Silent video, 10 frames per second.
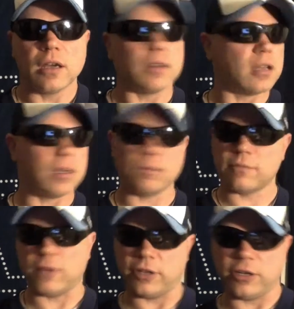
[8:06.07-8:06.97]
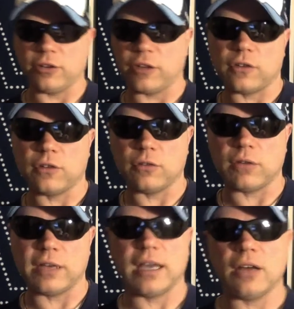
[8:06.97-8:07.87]
The fellow you're listening to
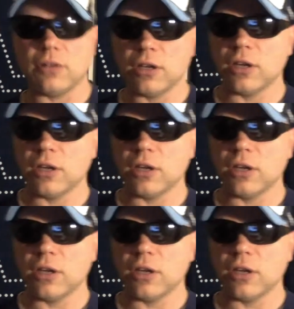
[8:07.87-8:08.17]
right now